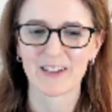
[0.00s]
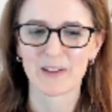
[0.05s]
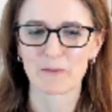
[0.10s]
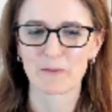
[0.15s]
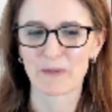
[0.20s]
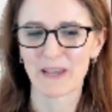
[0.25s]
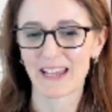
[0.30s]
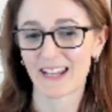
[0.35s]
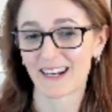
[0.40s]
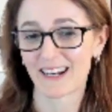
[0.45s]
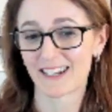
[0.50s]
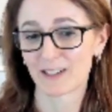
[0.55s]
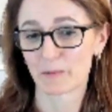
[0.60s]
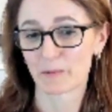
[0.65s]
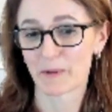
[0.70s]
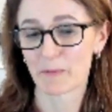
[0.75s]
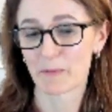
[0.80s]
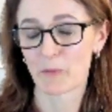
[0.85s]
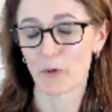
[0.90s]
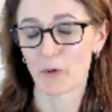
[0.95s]
being a
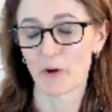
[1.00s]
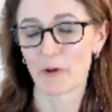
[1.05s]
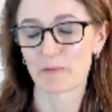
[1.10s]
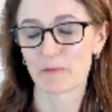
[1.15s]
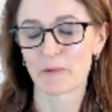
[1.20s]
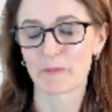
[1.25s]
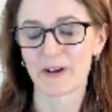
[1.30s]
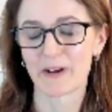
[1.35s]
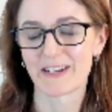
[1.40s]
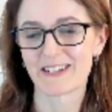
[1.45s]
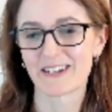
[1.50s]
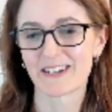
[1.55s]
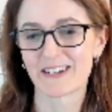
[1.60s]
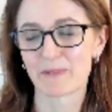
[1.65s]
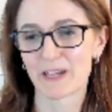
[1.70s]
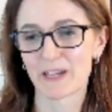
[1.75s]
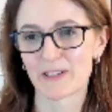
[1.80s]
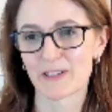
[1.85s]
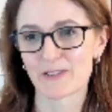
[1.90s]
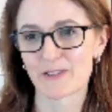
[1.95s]
little bit more
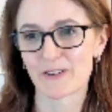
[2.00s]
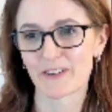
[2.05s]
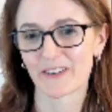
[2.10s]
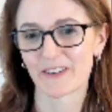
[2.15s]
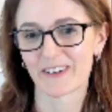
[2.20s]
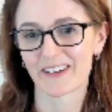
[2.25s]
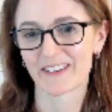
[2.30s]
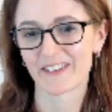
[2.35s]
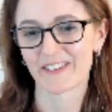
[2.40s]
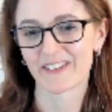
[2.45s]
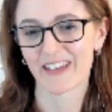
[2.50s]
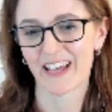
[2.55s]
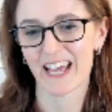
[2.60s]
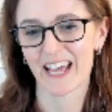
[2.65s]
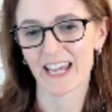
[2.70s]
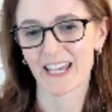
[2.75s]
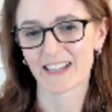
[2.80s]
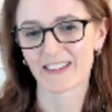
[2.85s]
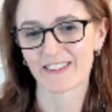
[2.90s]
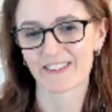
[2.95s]
open-minded, because you can
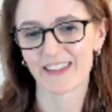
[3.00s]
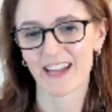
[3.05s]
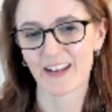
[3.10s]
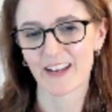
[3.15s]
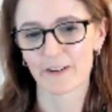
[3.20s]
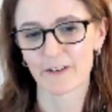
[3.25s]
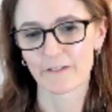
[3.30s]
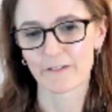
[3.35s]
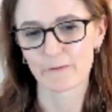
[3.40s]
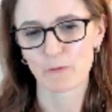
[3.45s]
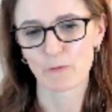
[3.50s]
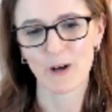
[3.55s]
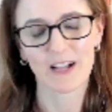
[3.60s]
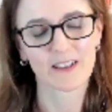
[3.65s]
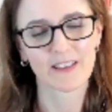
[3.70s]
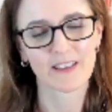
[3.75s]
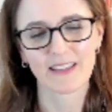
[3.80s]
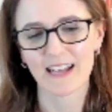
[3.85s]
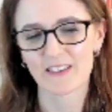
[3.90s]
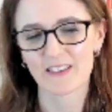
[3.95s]
say, instead of,
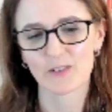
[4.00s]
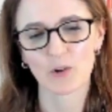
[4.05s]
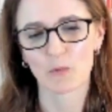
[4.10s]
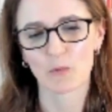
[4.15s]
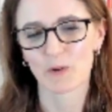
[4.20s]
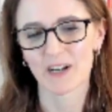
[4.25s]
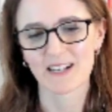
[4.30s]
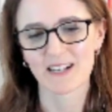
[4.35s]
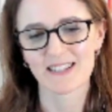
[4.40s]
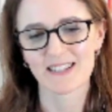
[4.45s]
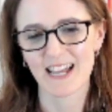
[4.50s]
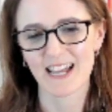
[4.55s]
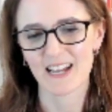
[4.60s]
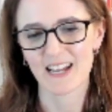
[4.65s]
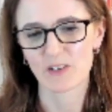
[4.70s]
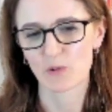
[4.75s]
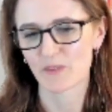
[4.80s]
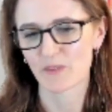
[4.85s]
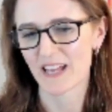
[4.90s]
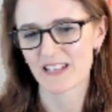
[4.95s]
well, that's not what I
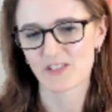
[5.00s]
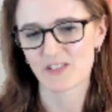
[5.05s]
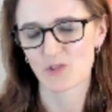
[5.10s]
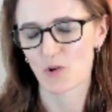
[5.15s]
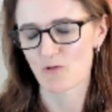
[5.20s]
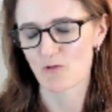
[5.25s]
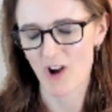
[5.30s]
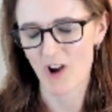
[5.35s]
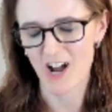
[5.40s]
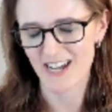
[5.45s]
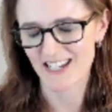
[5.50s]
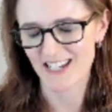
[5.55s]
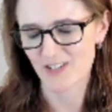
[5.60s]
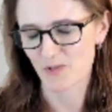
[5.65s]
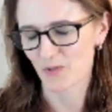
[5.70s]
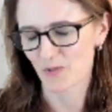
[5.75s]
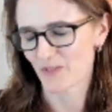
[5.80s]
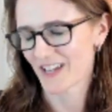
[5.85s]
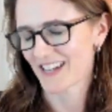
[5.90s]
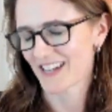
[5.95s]
said, or that's not
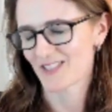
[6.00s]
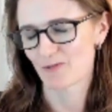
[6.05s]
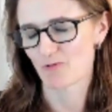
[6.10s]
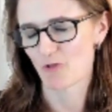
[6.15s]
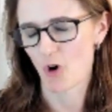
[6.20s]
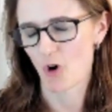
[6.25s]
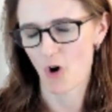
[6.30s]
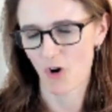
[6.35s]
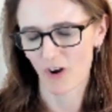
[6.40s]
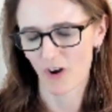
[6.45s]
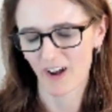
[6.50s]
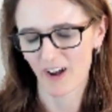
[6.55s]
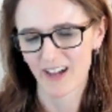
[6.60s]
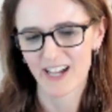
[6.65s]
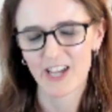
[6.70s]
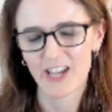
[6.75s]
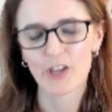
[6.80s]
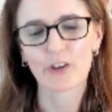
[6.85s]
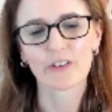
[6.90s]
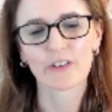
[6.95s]
right, or that's wrong,
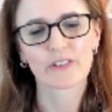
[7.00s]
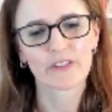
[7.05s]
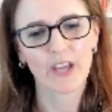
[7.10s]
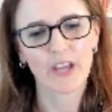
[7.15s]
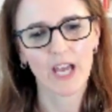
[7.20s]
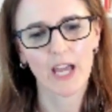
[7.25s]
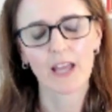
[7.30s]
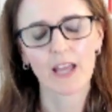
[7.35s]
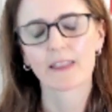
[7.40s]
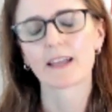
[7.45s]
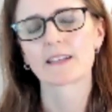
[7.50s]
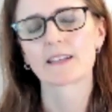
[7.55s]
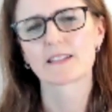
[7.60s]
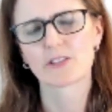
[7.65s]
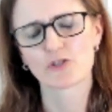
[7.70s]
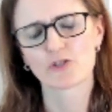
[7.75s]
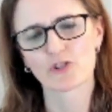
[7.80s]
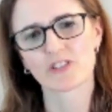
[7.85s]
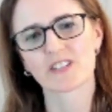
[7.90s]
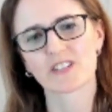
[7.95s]
you can say,
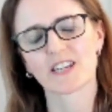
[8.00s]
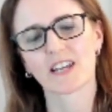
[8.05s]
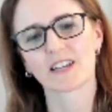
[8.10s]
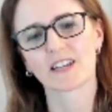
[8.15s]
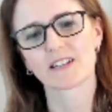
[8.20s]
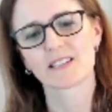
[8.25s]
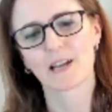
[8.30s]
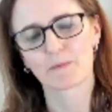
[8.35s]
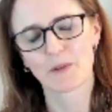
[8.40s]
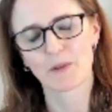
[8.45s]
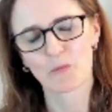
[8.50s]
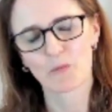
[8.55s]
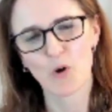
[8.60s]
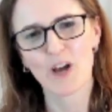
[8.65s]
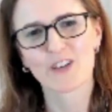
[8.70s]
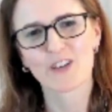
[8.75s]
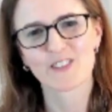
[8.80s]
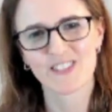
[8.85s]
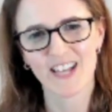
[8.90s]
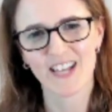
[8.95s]
that's interesting. Tell me
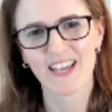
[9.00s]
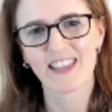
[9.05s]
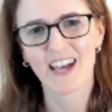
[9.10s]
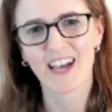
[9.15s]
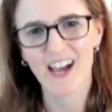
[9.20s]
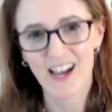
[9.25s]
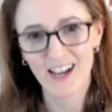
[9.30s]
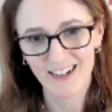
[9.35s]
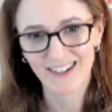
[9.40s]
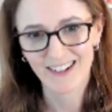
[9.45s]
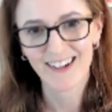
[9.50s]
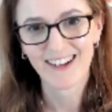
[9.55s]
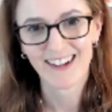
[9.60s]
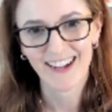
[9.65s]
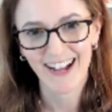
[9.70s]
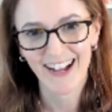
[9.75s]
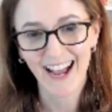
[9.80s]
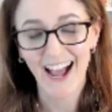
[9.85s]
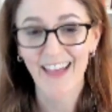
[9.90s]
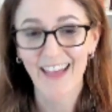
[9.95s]
why you say that.
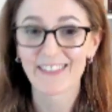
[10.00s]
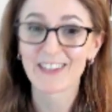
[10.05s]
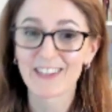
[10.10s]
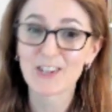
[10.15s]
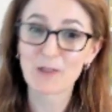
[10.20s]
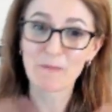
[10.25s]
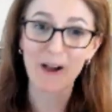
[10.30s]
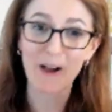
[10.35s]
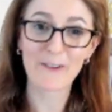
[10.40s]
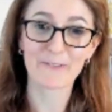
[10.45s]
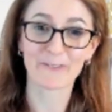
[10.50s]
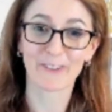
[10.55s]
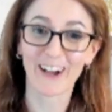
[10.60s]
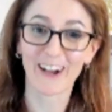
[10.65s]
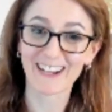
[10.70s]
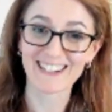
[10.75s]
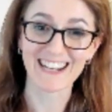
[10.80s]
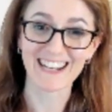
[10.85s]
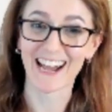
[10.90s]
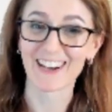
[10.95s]
And then you might
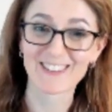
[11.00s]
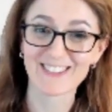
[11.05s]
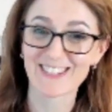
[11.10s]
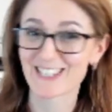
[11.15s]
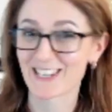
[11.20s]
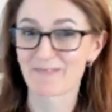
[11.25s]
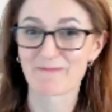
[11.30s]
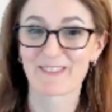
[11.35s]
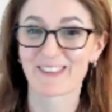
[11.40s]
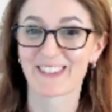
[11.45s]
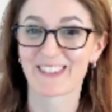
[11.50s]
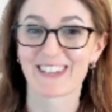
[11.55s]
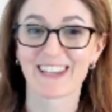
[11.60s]
find out something